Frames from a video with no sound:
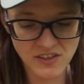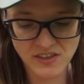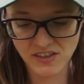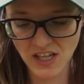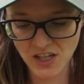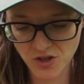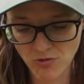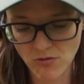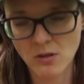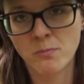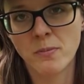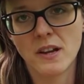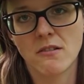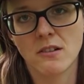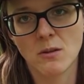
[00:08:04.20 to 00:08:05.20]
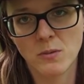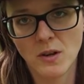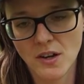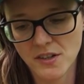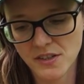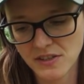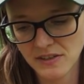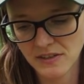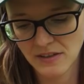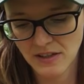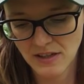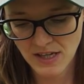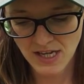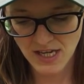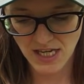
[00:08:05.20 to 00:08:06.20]
is natural bearing blocks,
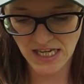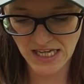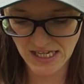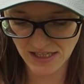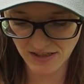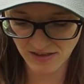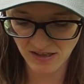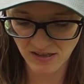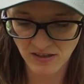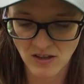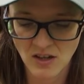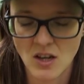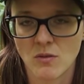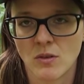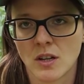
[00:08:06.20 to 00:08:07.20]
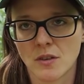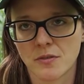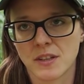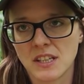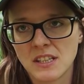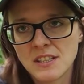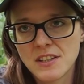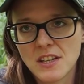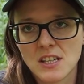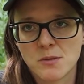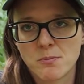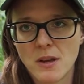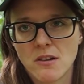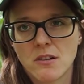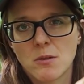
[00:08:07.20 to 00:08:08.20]
and one of the easiest
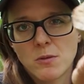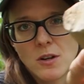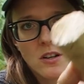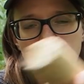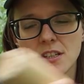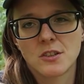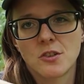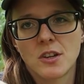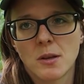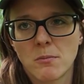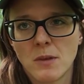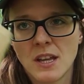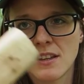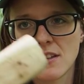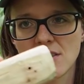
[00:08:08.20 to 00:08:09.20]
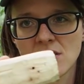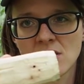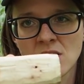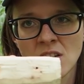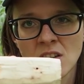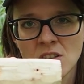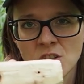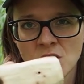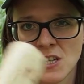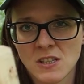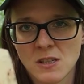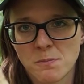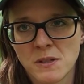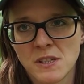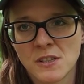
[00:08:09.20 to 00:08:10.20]
bearing blocks that you can make is just
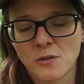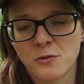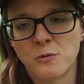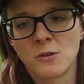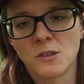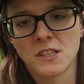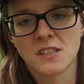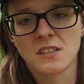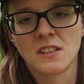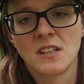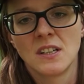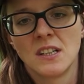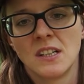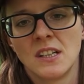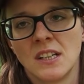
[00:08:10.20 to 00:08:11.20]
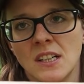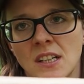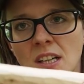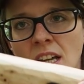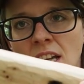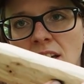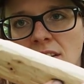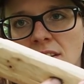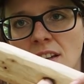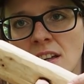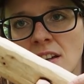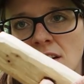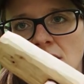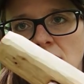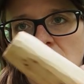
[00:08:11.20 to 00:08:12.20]
a piece of wood, and
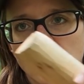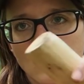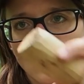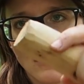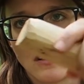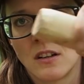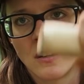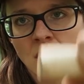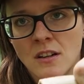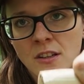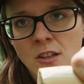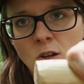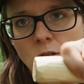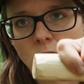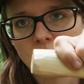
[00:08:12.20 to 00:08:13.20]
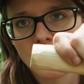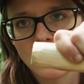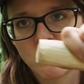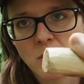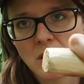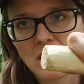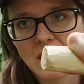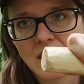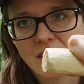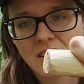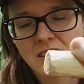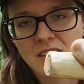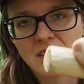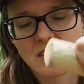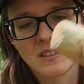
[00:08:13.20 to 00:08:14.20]
then uh, you hold the spindle like
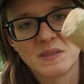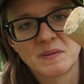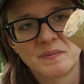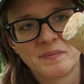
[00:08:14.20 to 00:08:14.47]
this